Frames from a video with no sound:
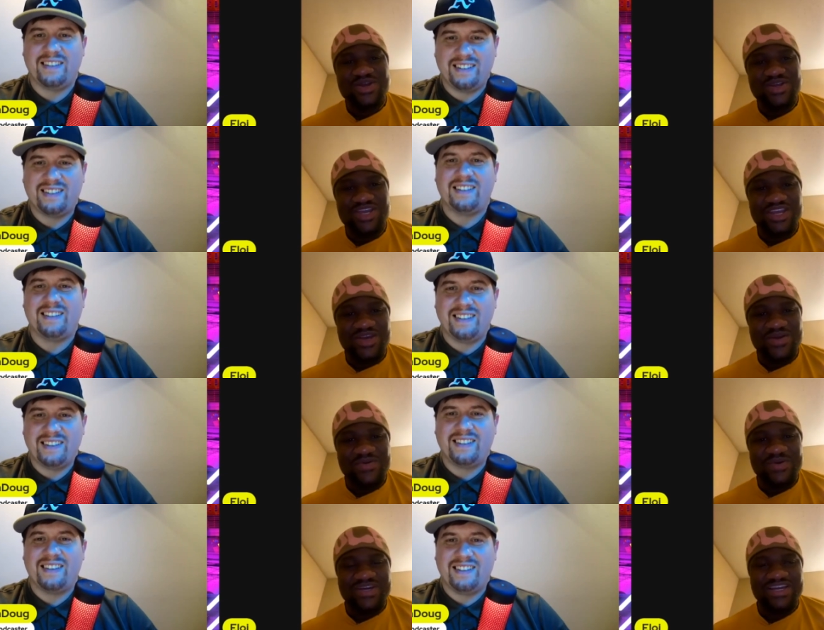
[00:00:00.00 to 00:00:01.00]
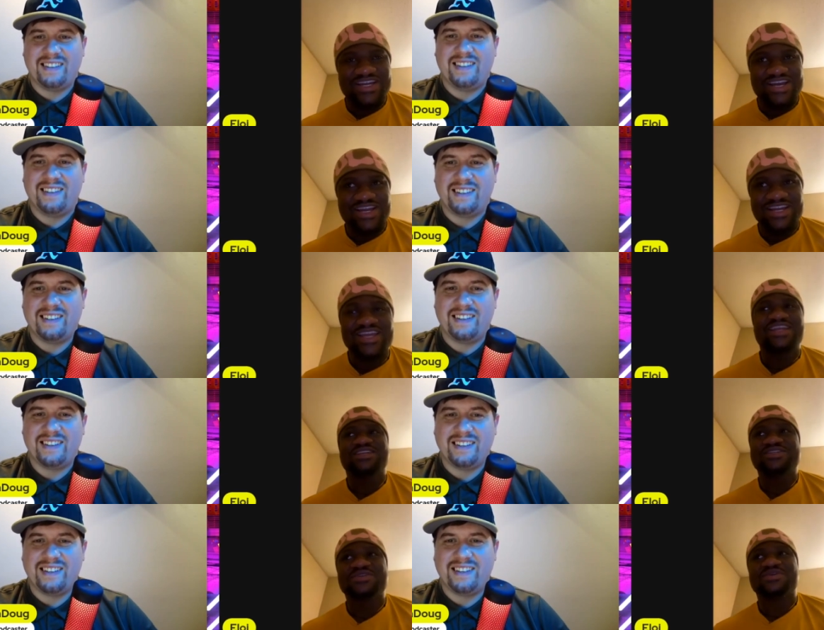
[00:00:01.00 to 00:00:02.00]
Speaker 1: You know what I needed
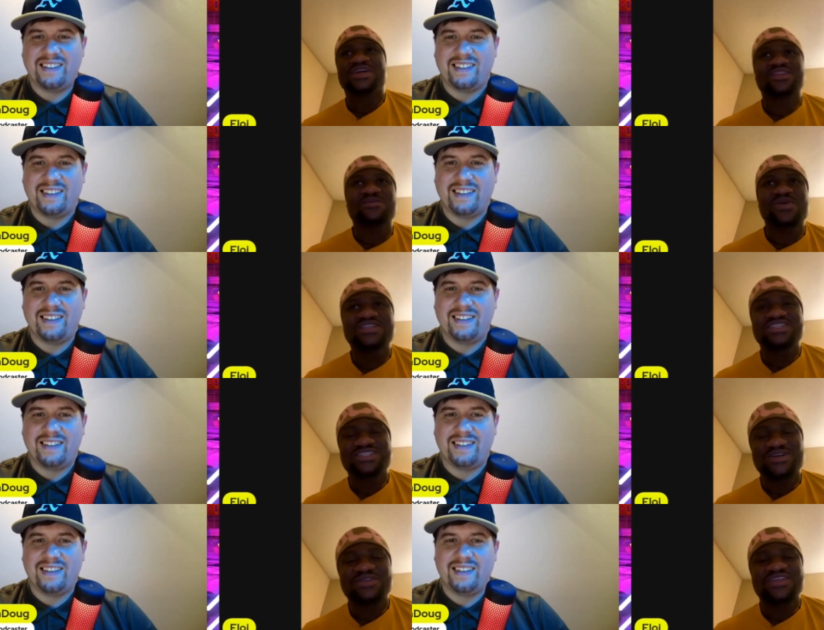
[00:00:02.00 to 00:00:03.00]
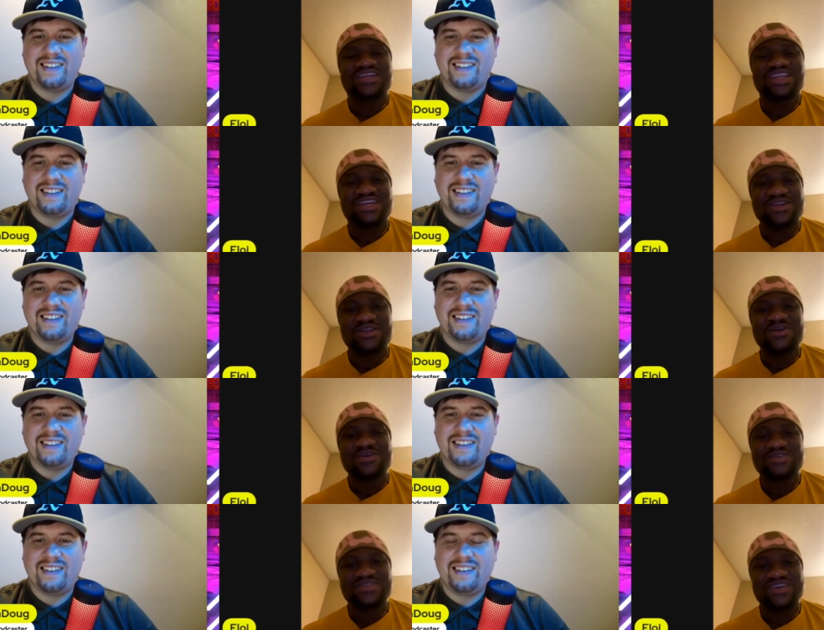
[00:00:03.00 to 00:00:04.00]
to get the message out there, like you
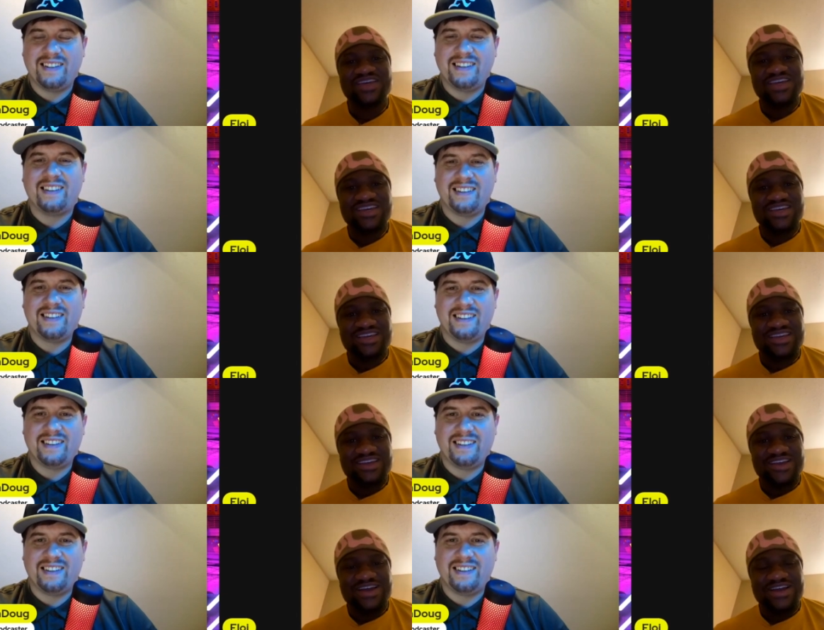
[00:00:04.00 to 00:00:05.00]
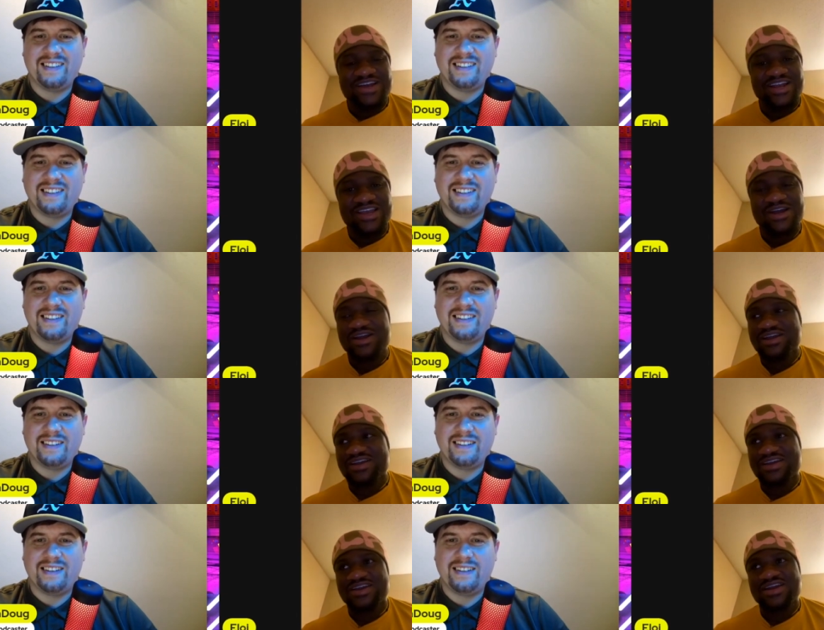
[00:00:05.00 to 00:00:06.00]
know, I gotta go,
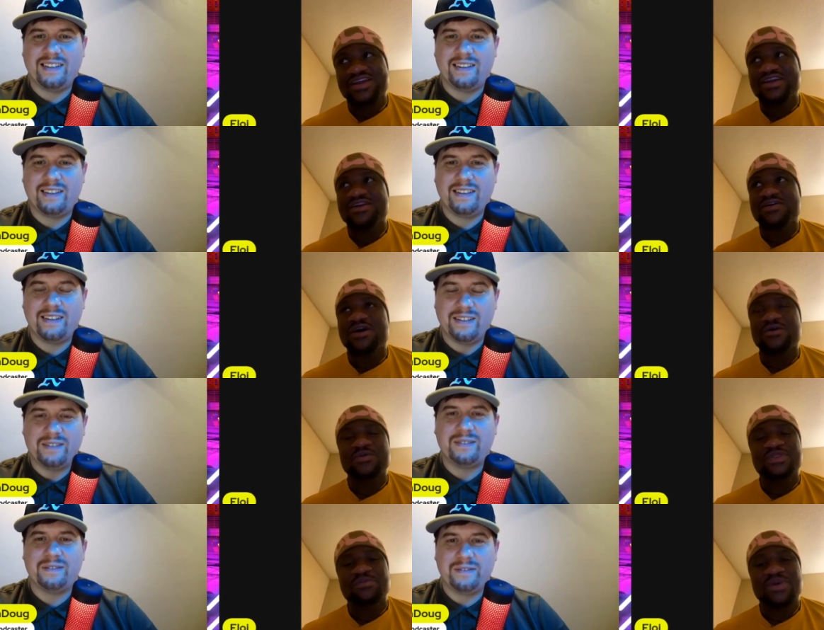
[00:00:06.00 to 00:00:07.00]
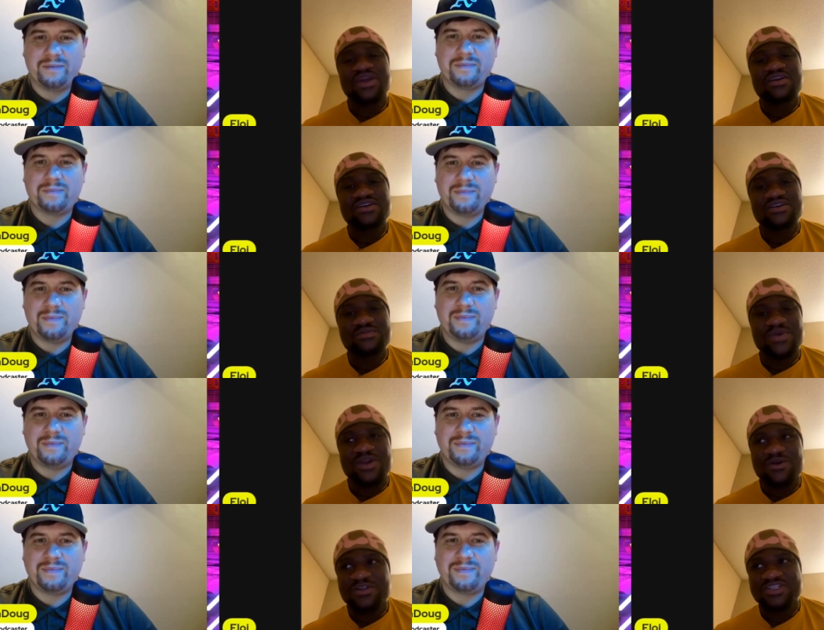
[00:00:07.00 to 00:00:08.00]
gotta go out with the banger. My
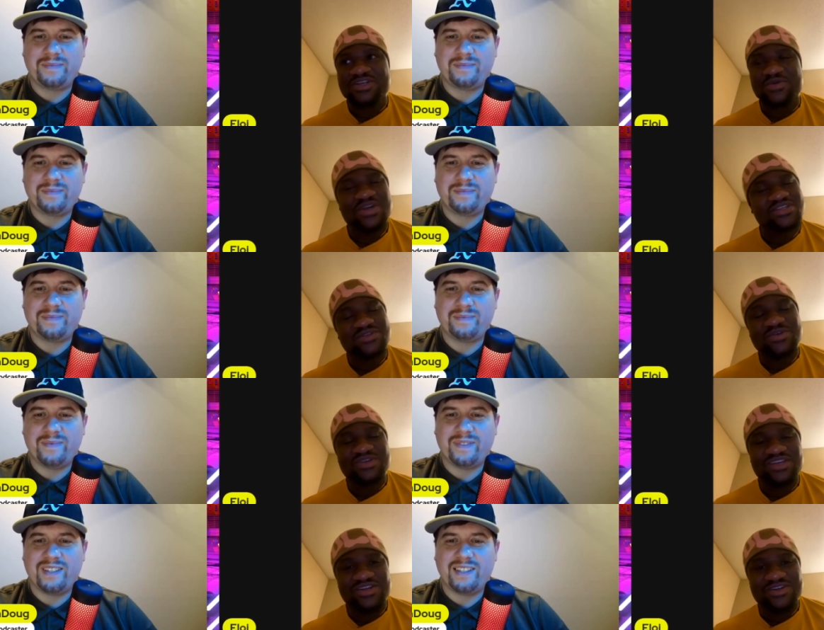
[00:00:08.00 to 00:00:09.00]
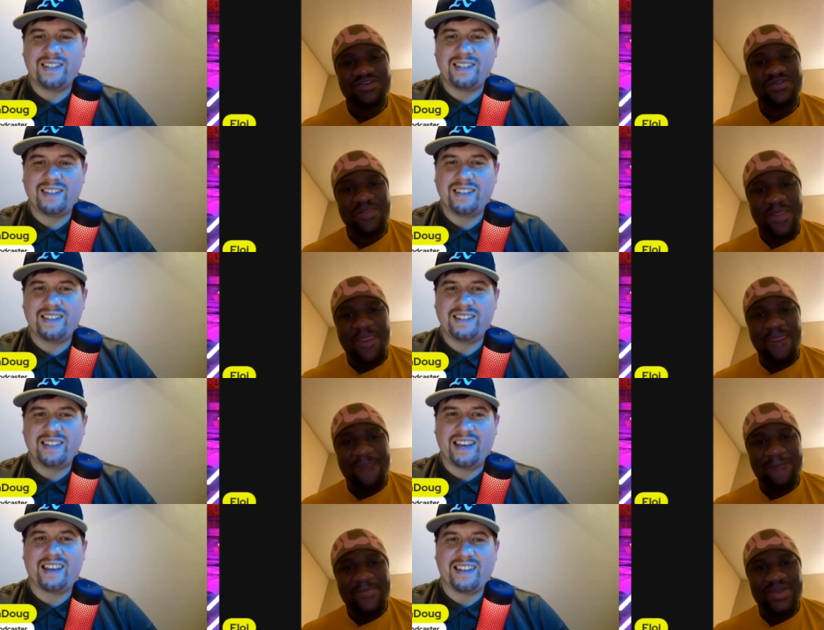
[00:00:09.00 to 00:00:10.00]
college career, so you know,
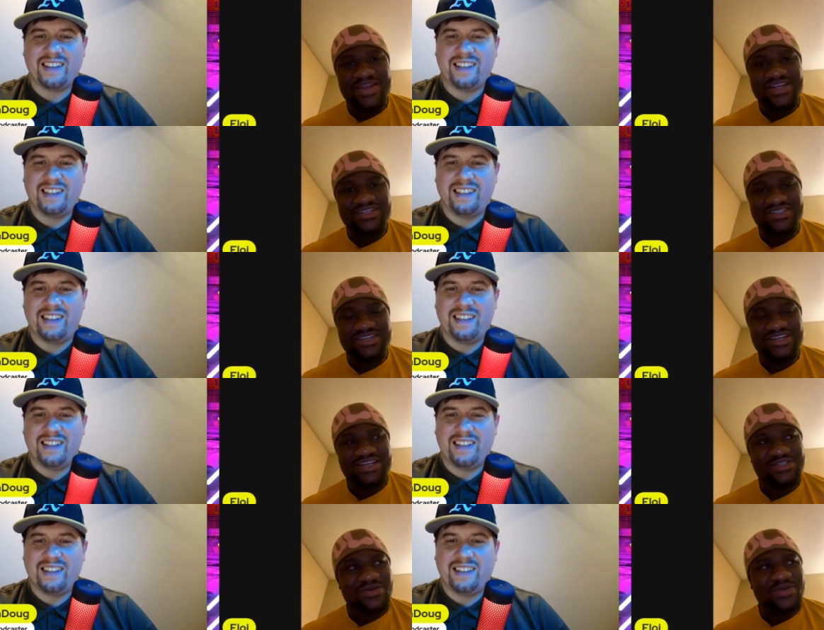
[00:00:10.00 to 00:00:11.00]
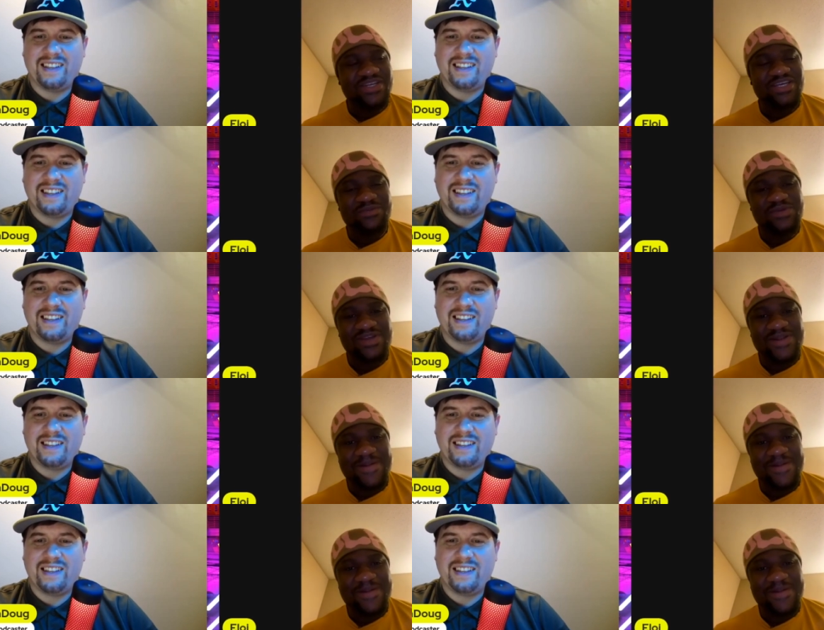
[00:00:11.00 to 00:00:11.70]
yeah, yeah, that's yeah, that's how we did, man.